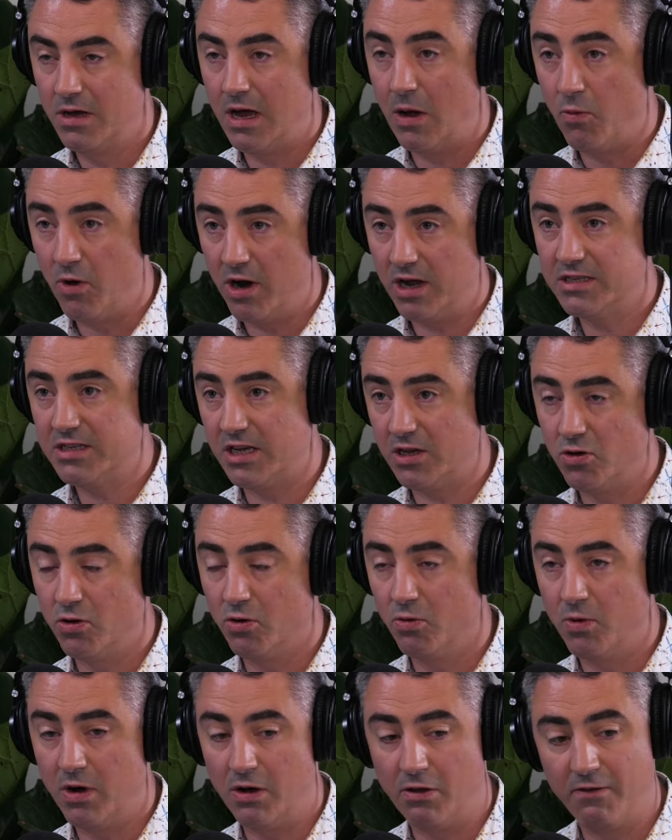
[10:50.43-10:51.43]
And when I say
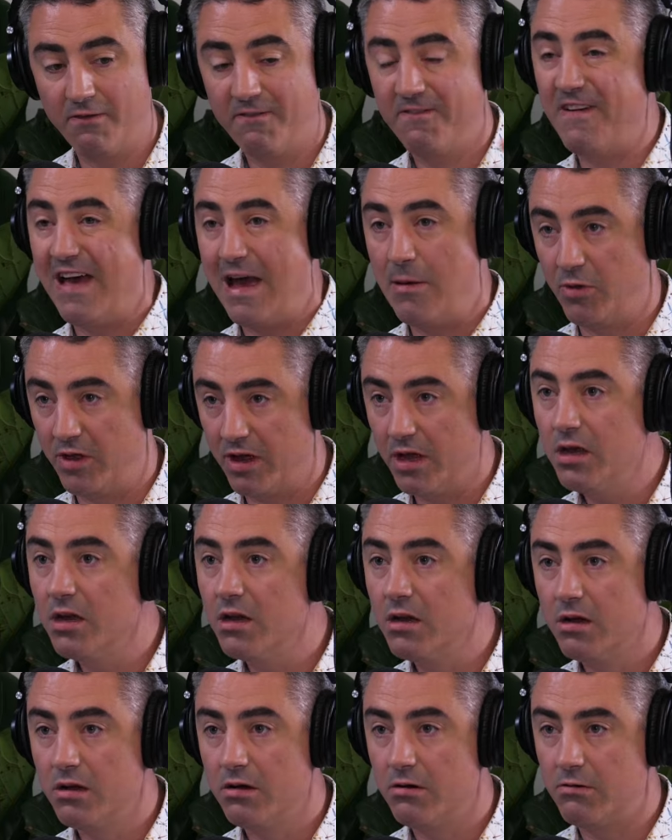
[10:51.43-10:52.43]
your wealth, family,
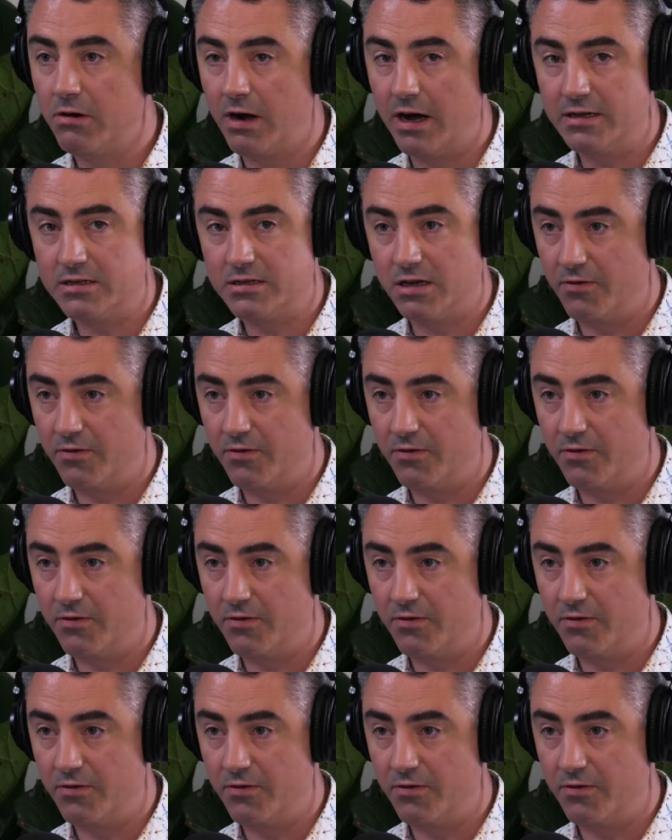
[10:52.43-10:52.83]
right?